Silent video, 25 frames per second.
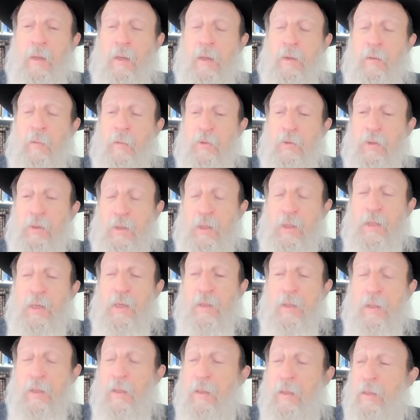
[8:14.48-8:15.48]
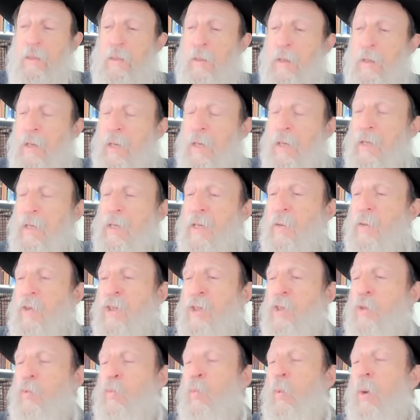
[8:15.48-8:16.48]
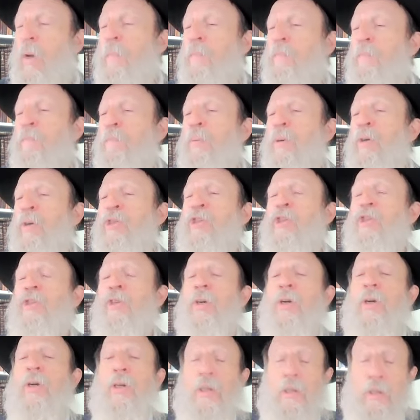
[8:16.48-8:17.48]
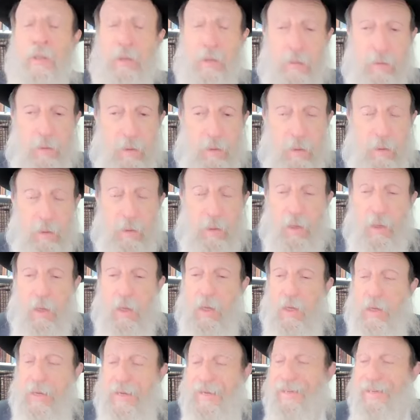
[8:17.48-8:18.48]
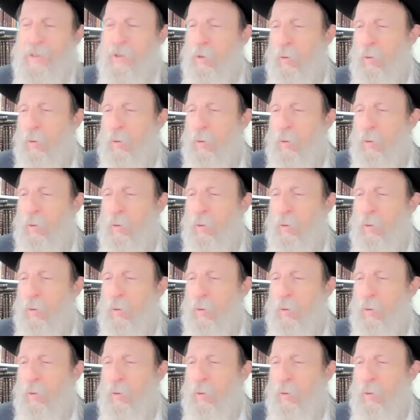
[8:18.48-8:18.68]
And it was laying, and he just went berserk. He